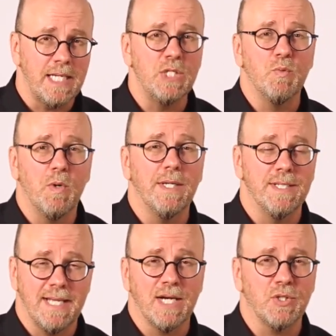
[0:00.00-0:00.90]
each one
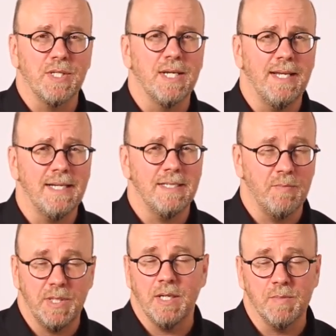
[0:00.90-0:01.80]
is actually
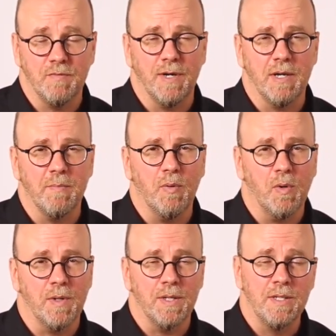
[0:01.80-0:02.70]
connected becomes very
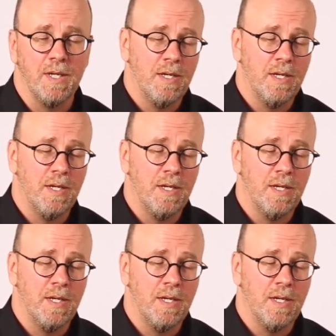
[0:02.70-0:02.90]
important.